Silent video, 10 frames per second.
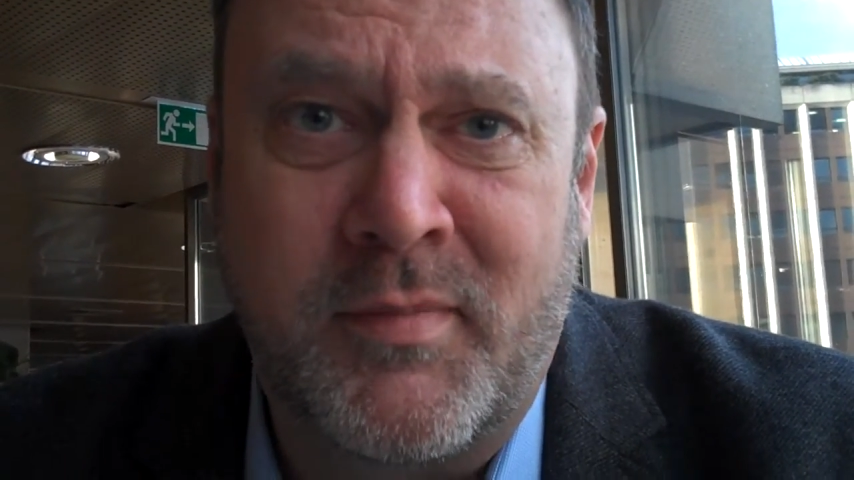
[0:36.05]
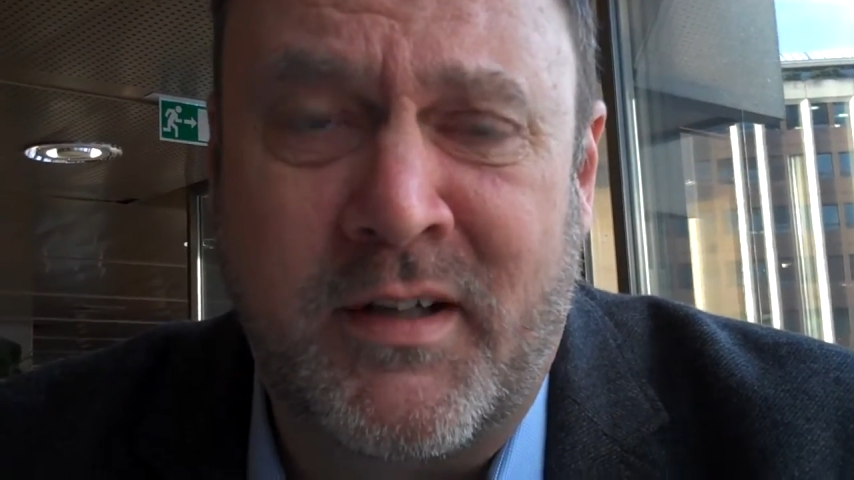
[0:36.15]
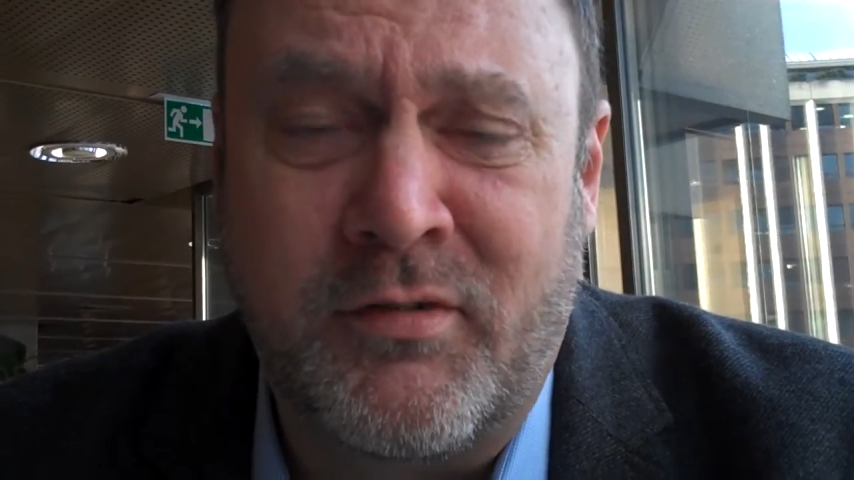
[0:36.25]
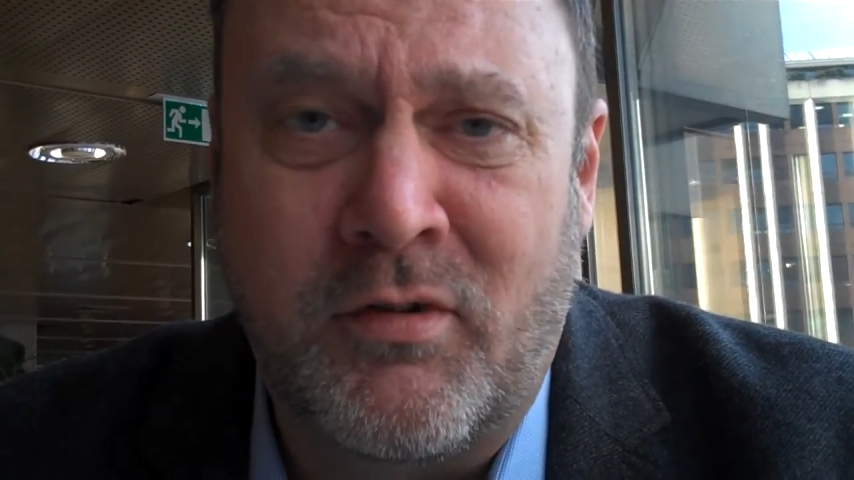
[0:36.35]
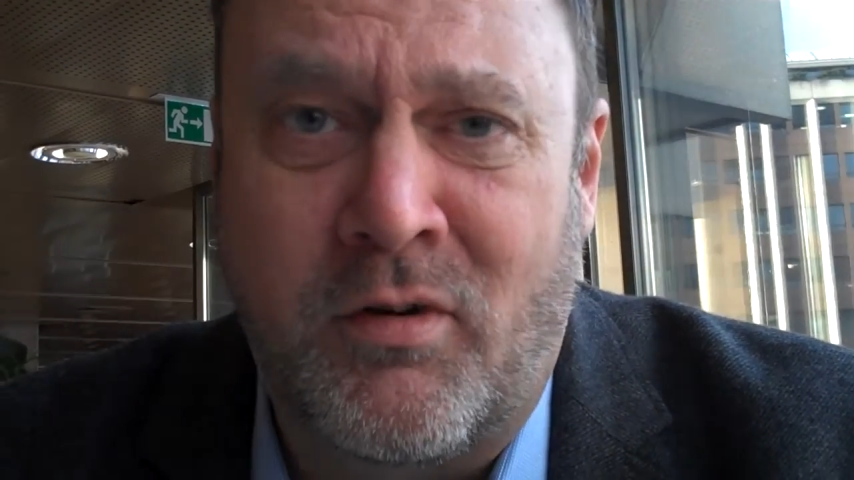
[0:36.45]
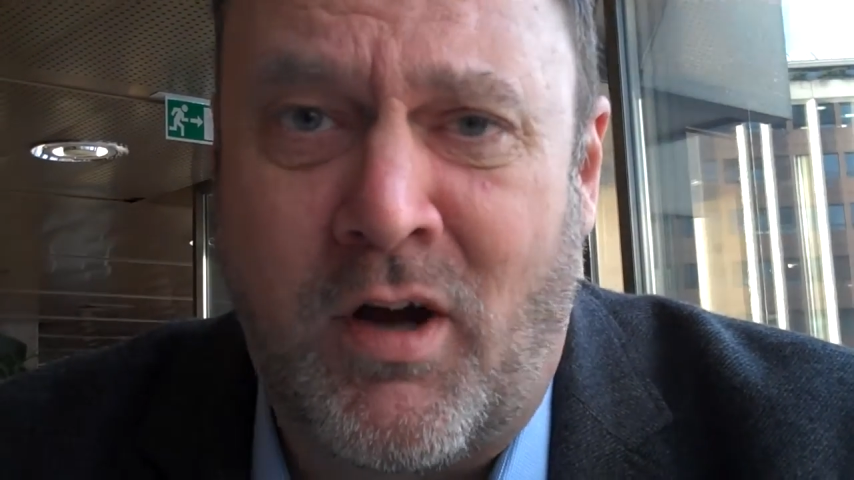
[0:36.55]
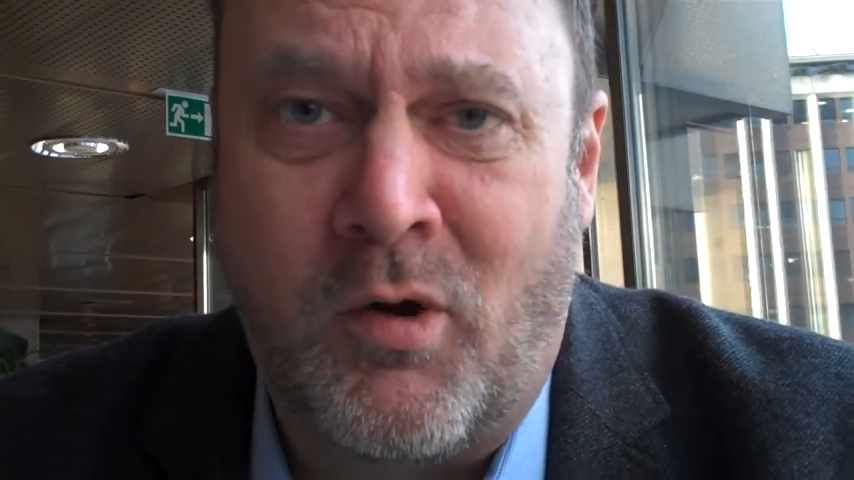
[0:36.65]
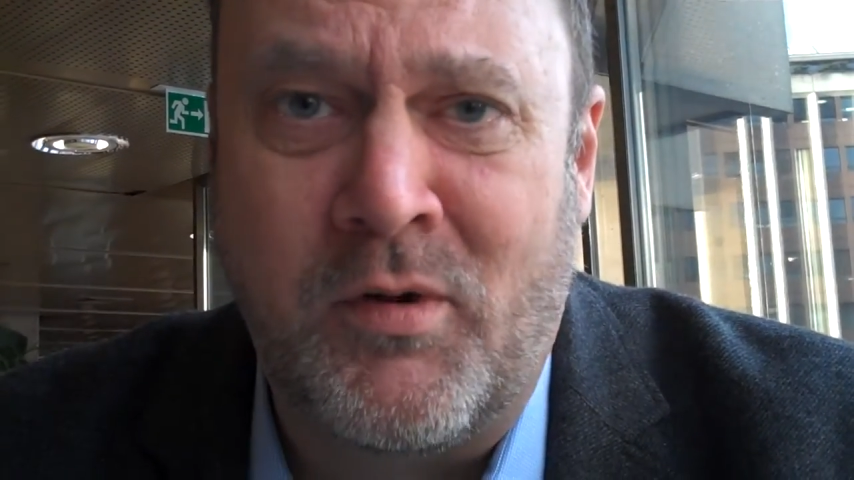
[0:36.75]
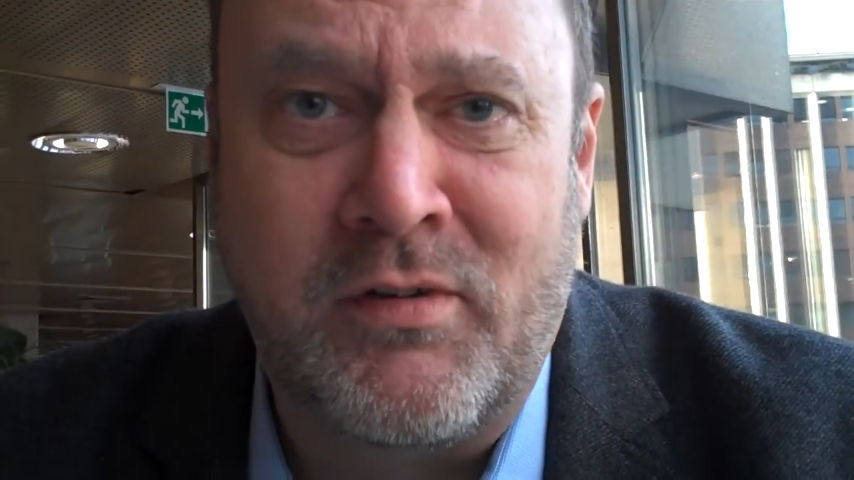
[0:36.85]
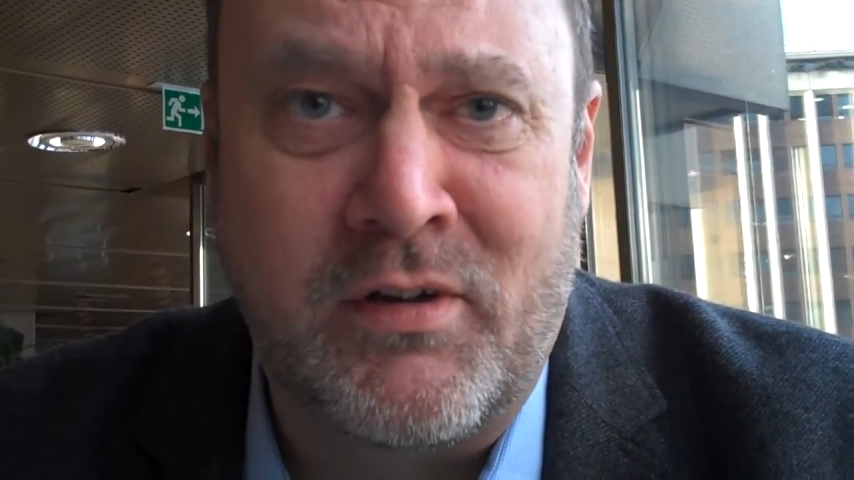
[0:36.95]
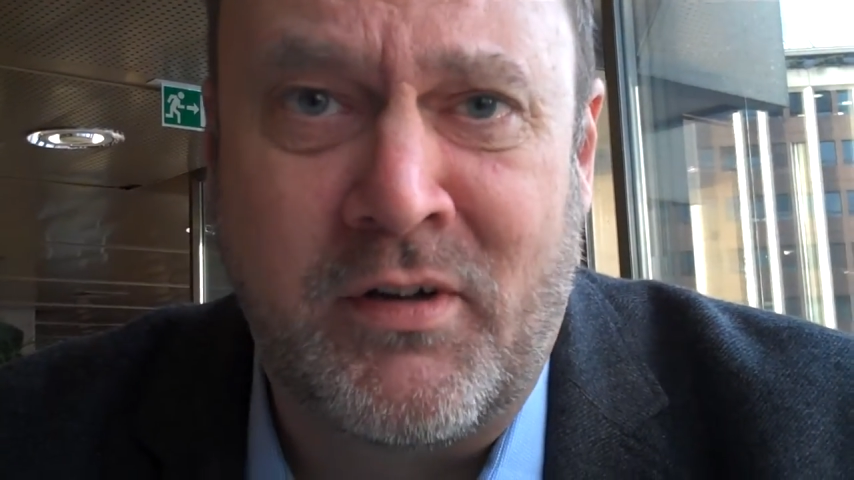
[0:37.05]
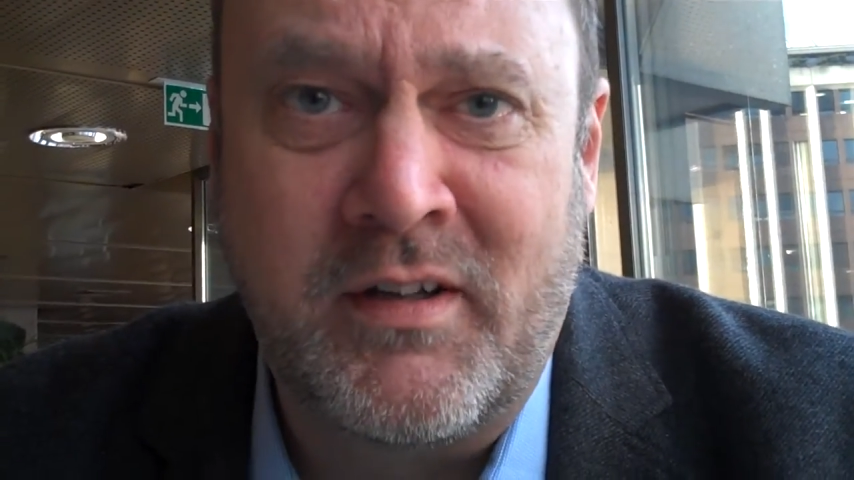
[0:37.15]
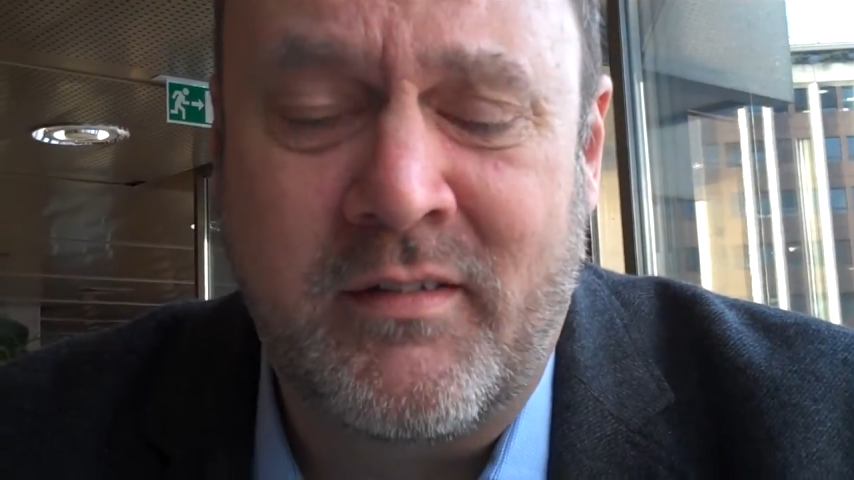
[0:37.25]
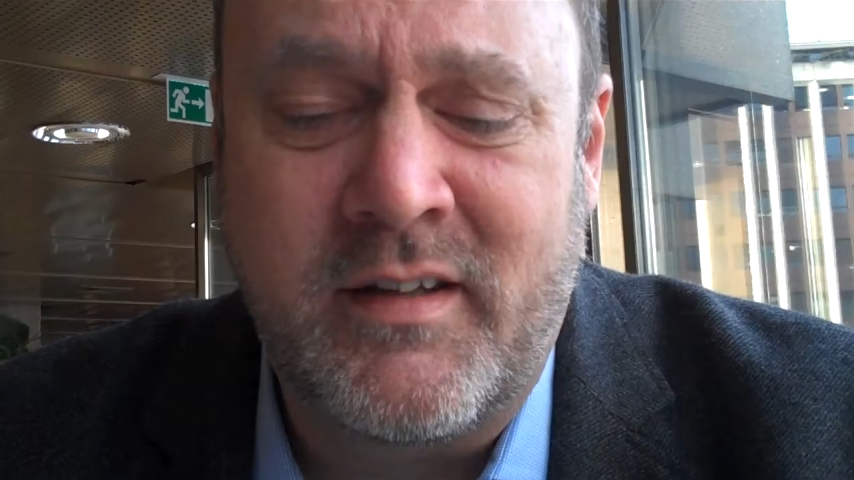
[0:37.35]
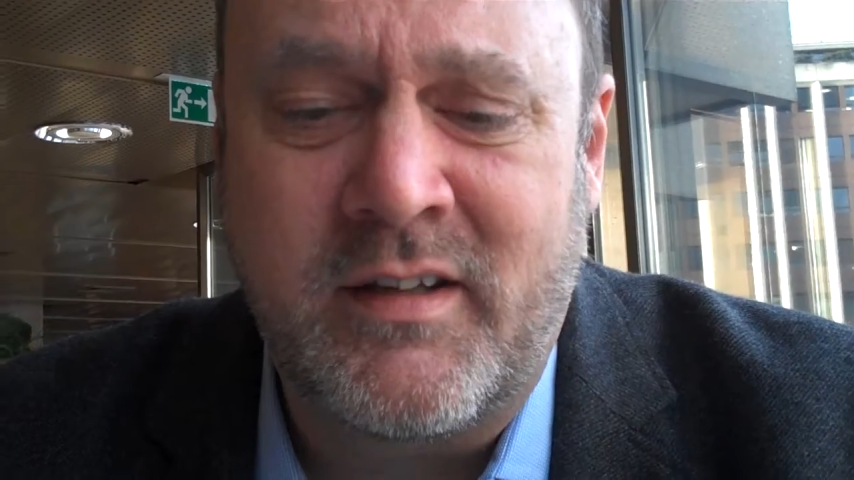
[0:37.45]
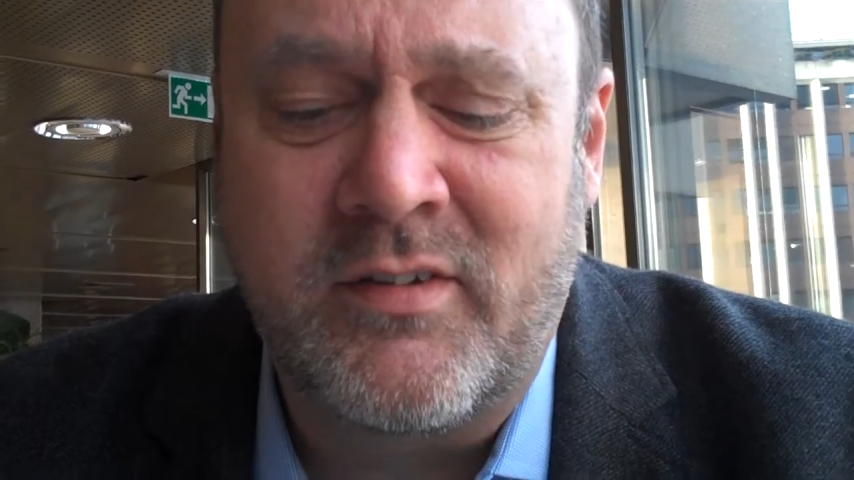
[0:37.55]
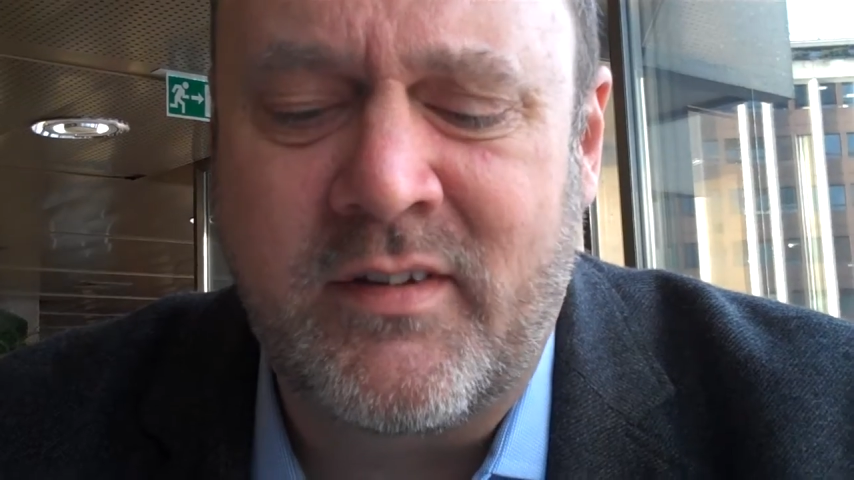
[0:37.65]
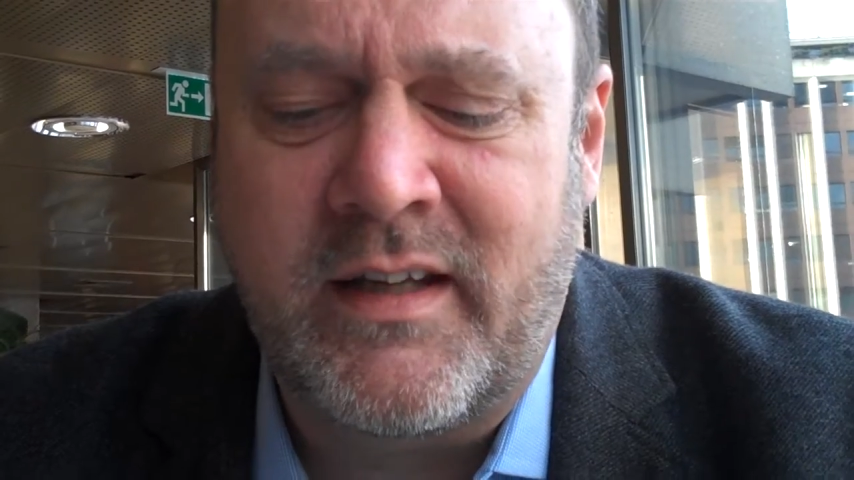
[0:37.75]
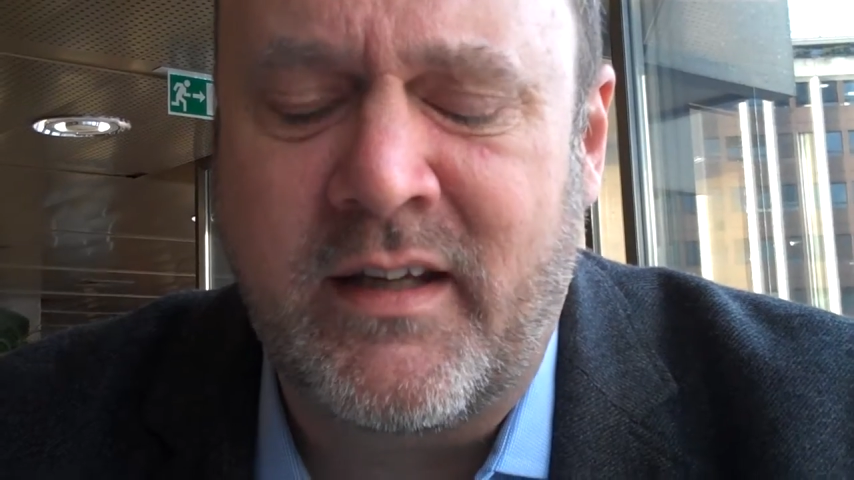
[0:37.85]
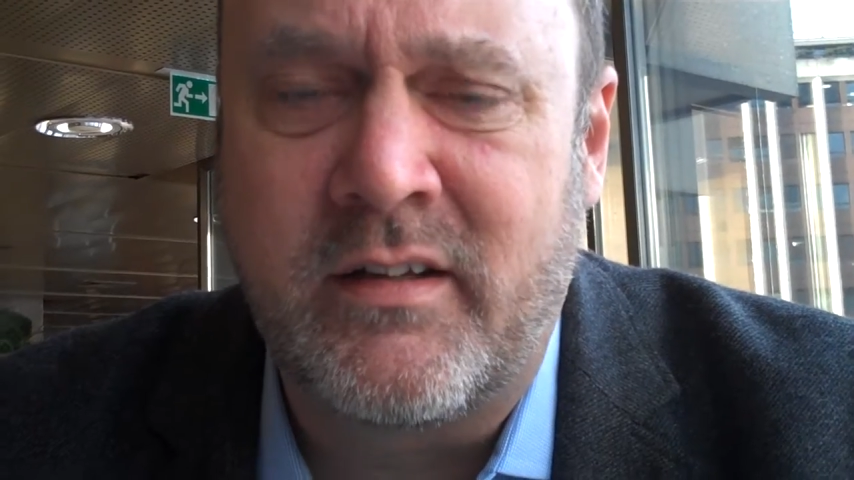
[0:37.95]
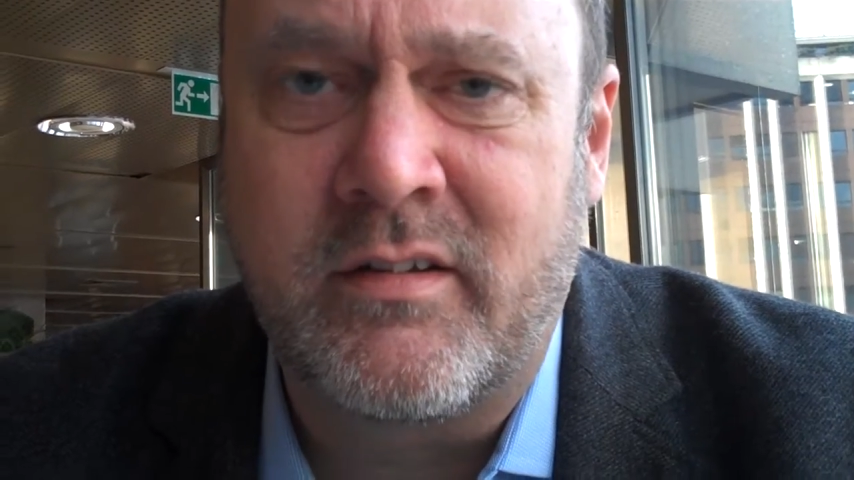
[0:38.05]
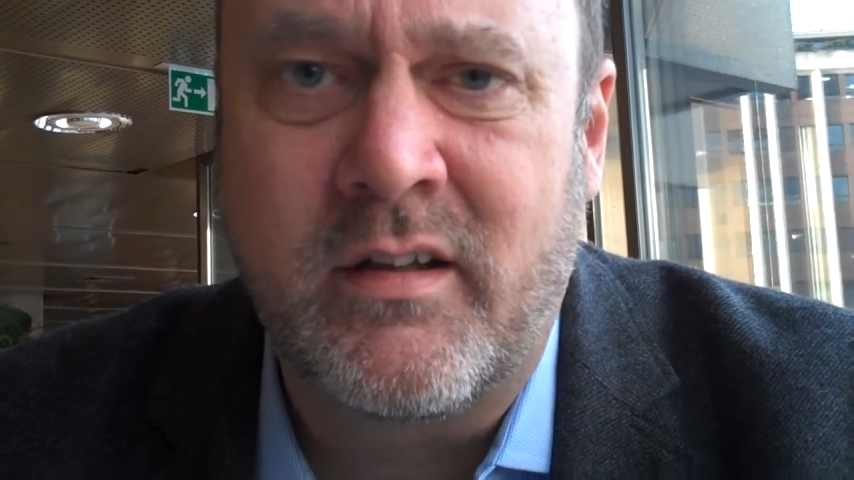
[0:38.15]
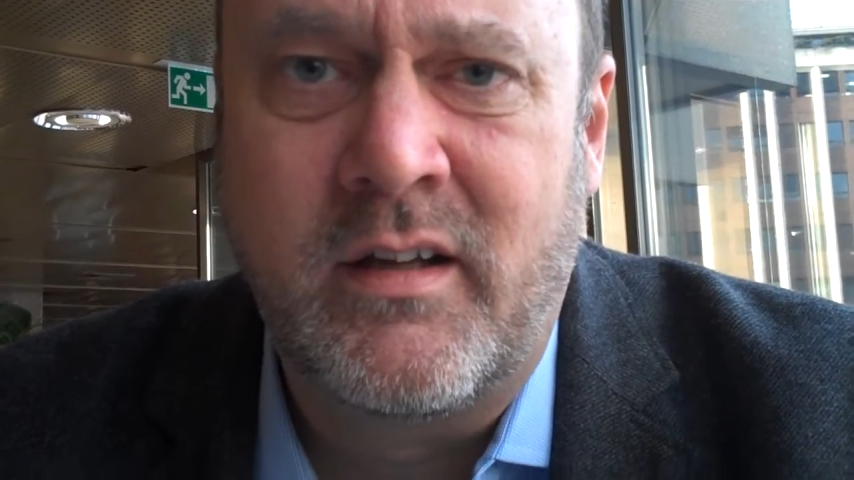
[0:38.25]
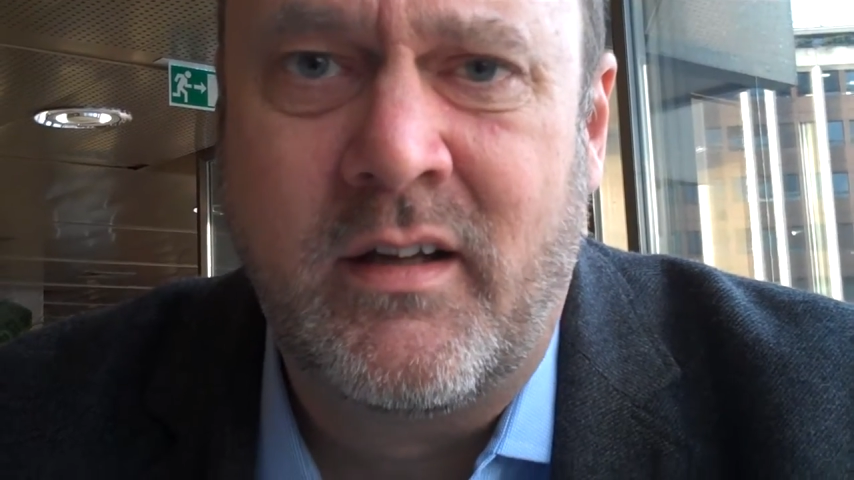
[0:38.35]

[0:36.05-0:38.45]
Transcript: because you're always learning things and